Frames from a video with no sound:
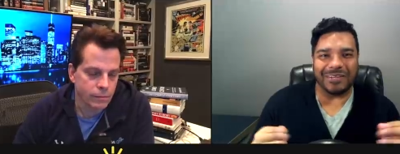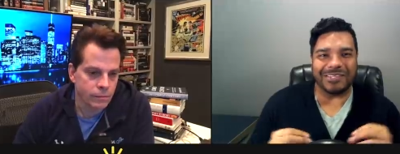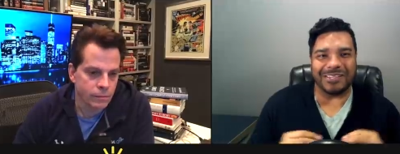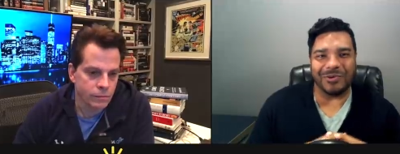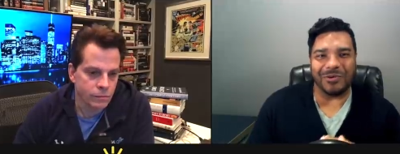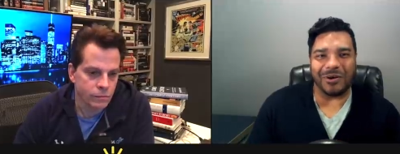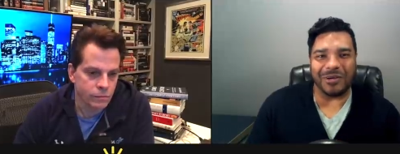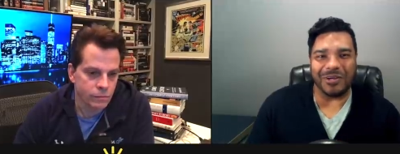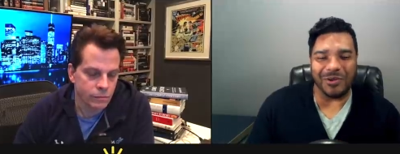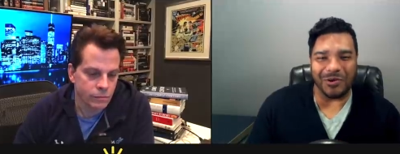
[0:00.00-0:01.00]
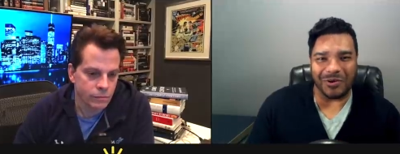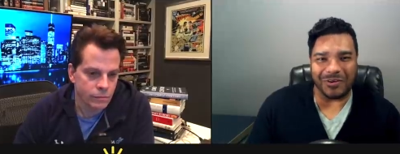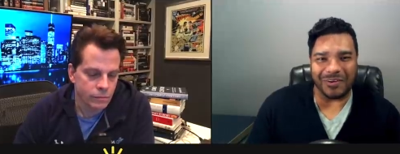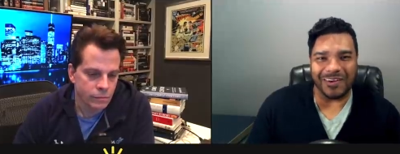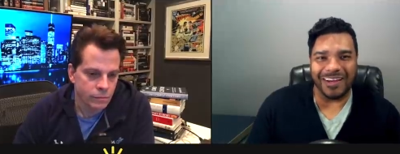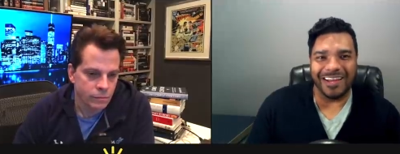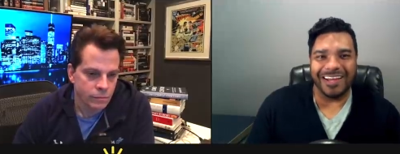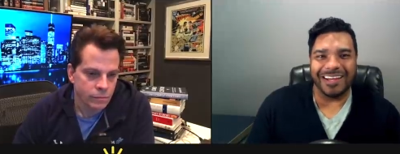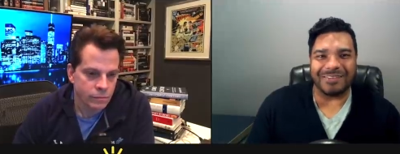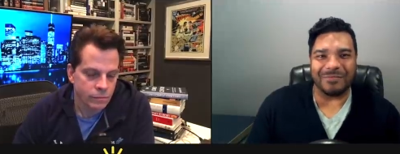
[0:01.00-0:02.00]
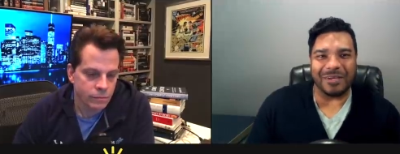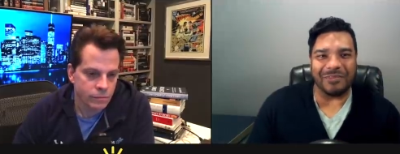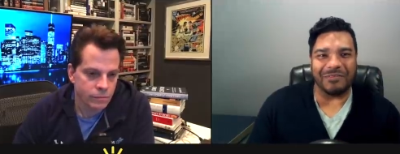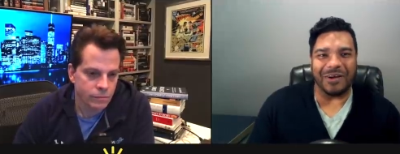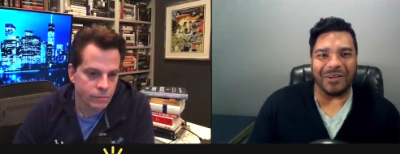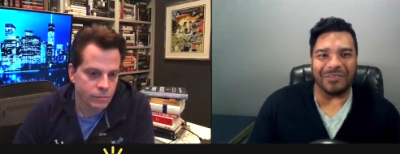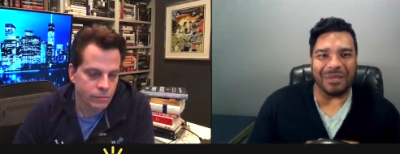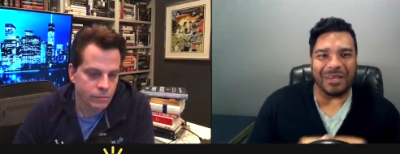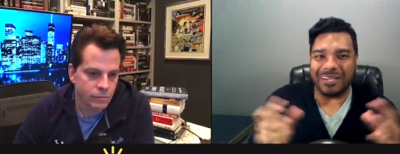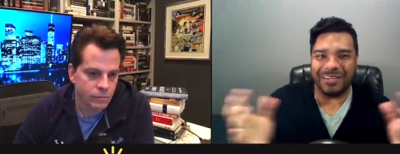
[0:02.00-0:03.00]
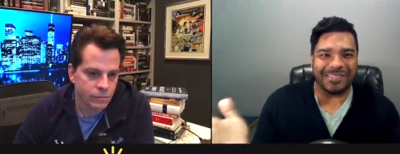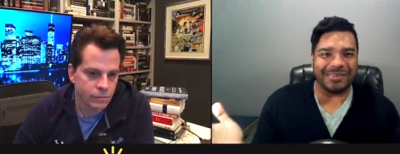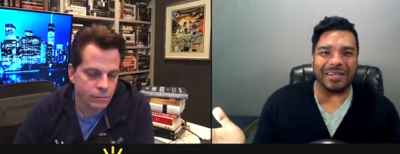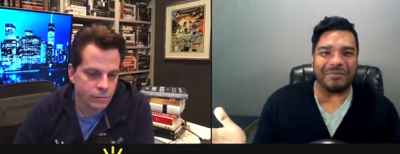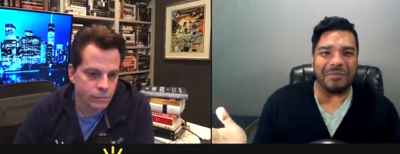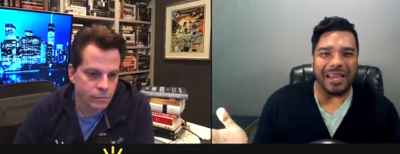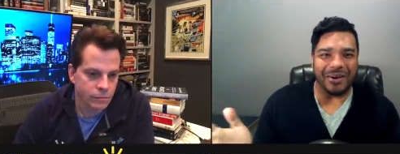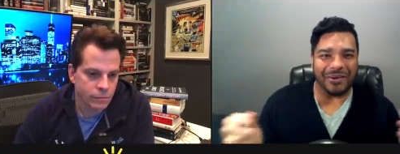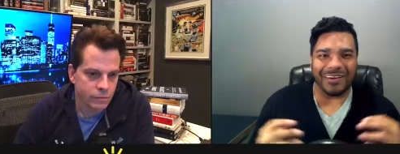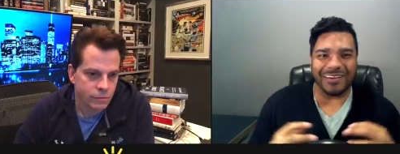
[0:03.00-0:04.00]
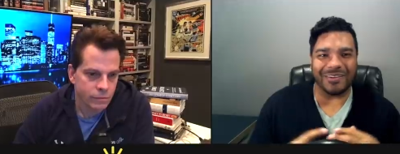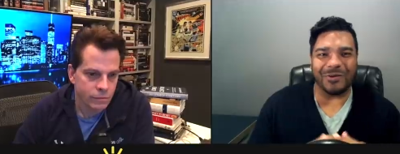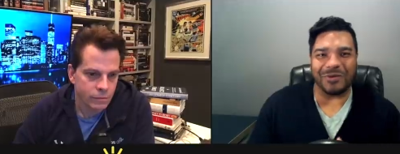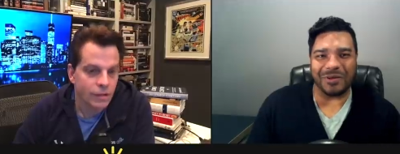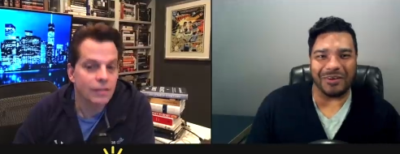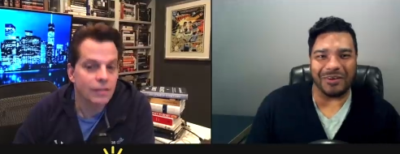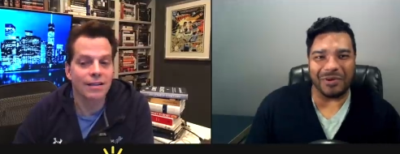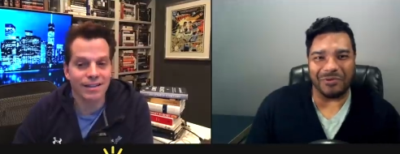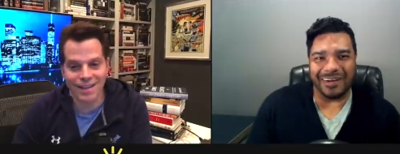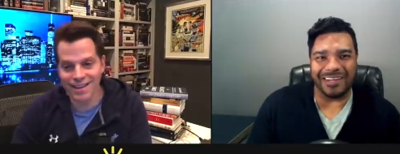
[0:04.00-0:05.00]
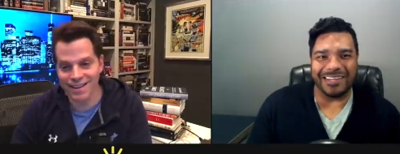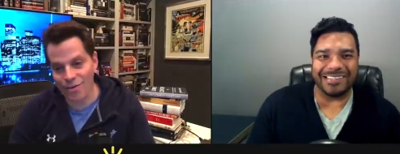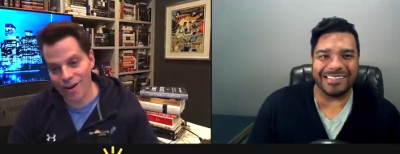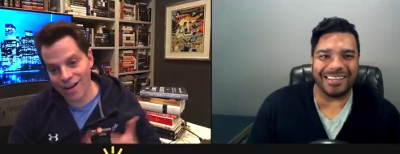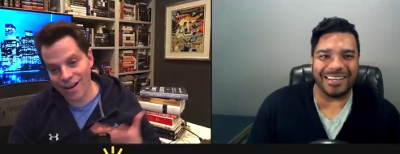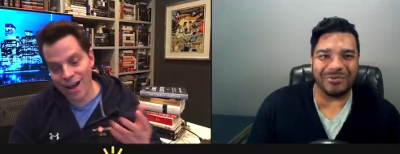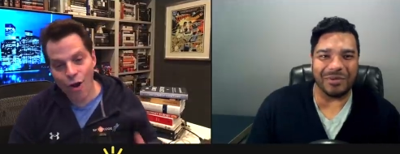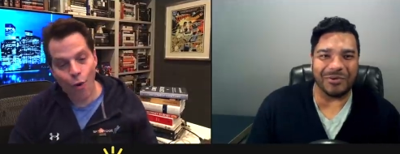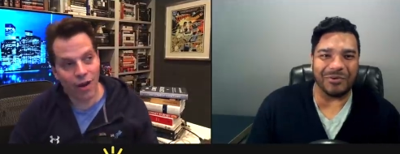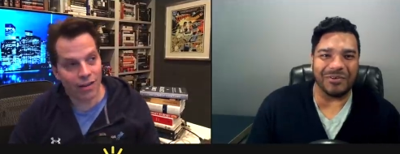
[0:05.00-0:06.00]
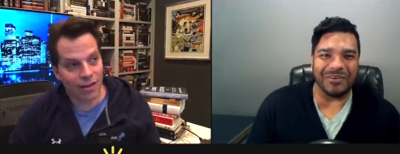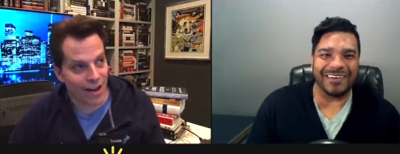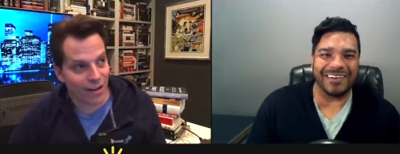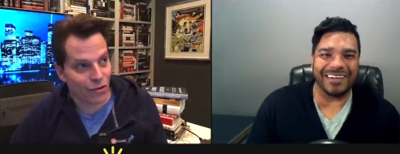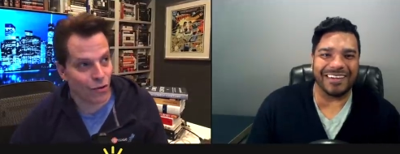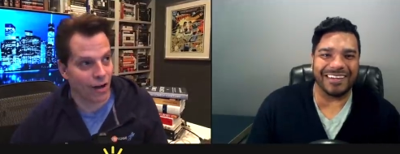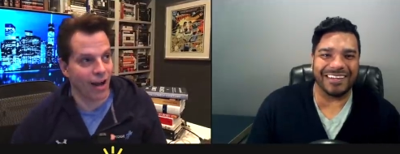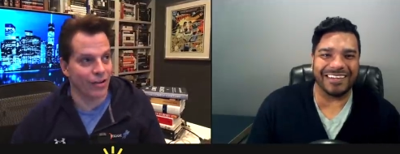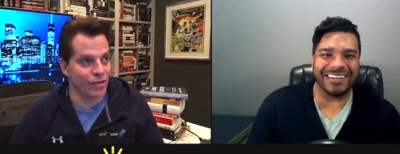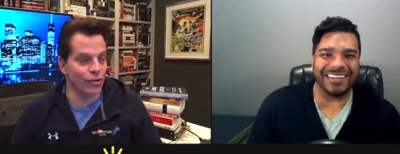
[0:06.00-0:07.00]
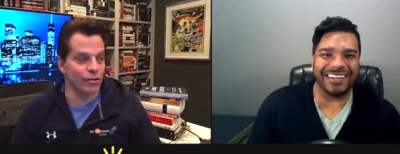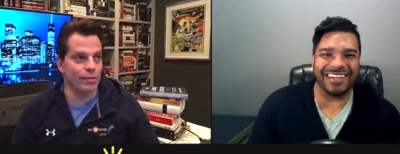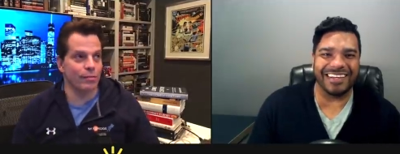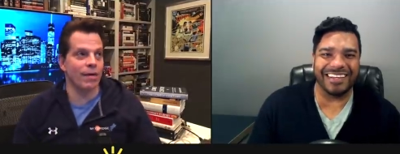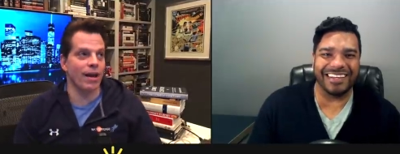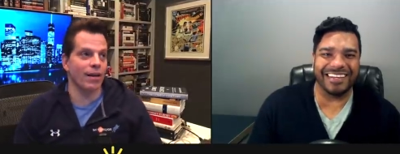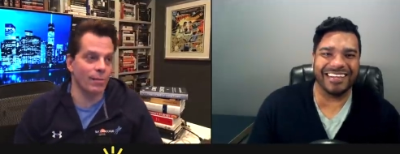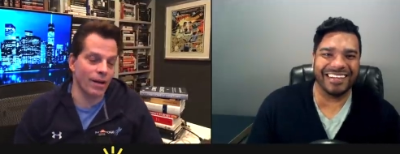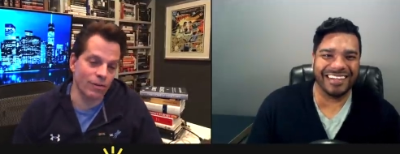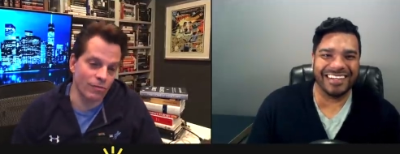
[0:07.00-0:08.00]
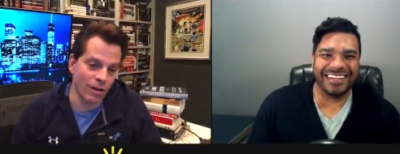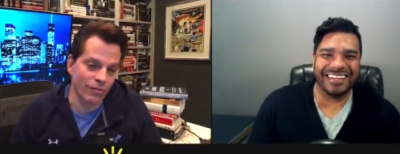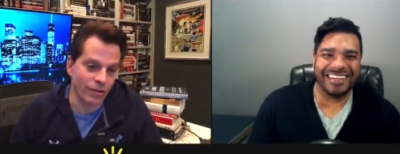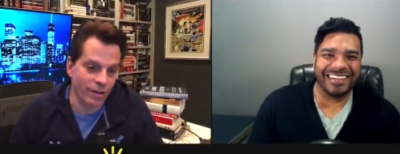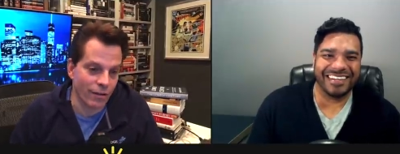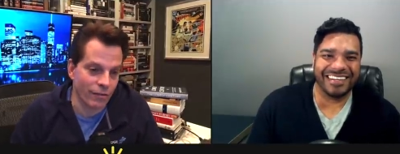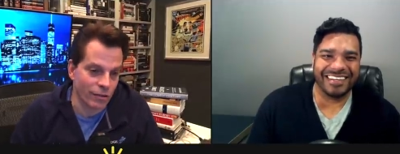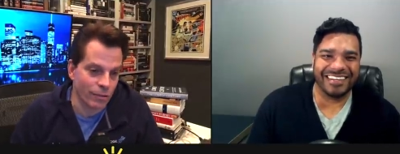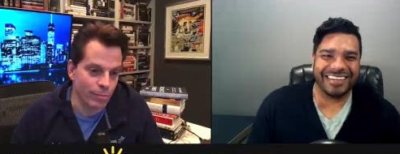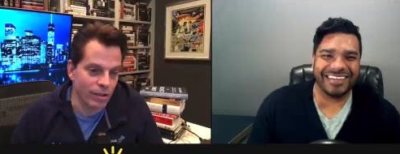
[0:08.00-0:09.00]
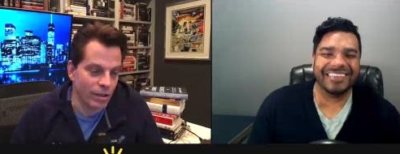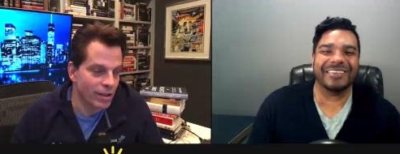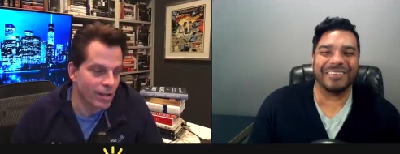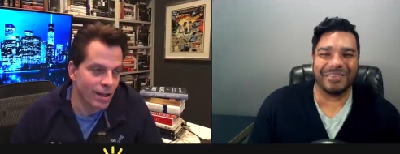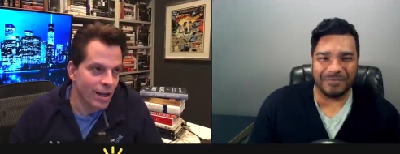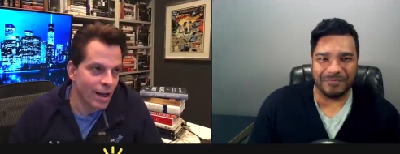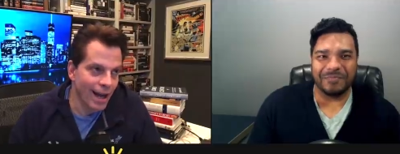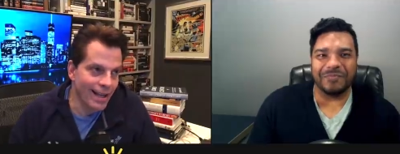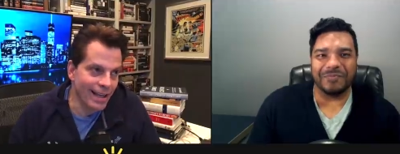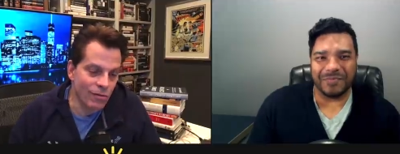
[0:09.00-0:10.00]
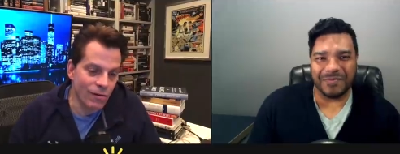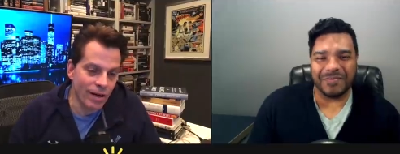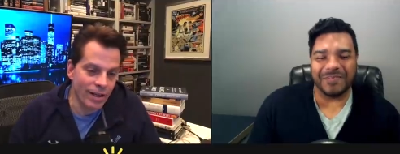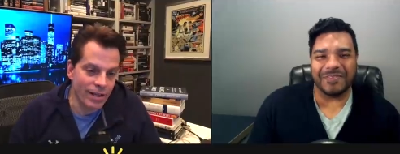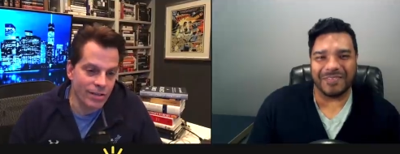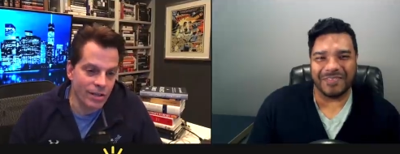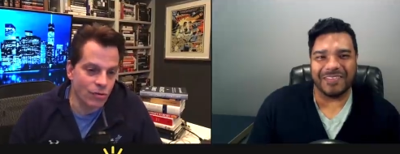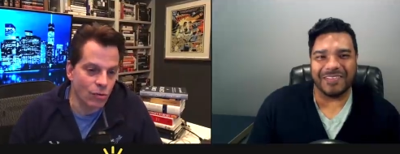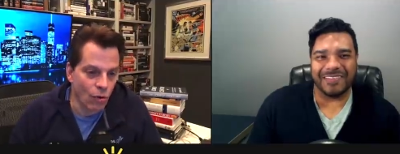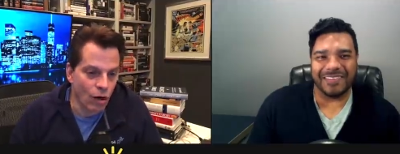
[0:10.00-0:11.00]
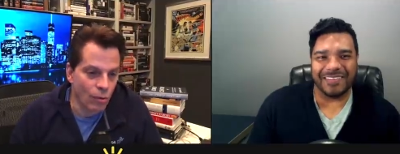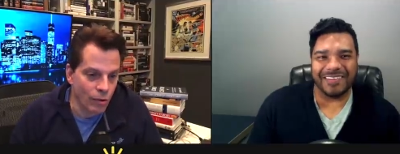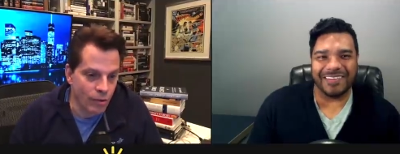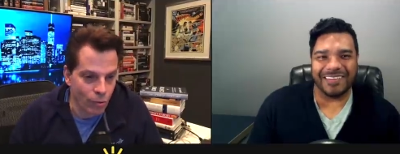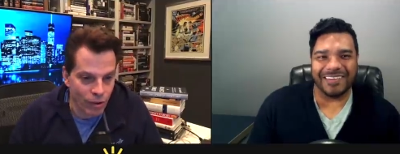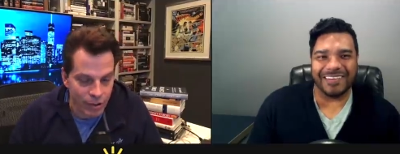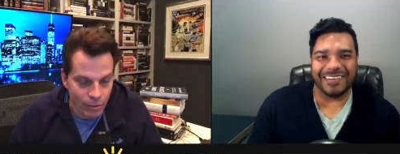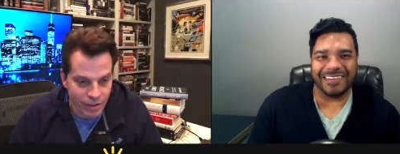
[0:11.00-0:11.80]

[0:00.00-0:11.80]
Speaker 1: you are a New Yorker, to be involved, maybe someday mayor, local government wise. That would be cool.
Speaker 2: I live out of Long Island. So I couldn't be mayor. I mean, I could run for governor, but I can't run against Andrew Cuomo. Number one, he would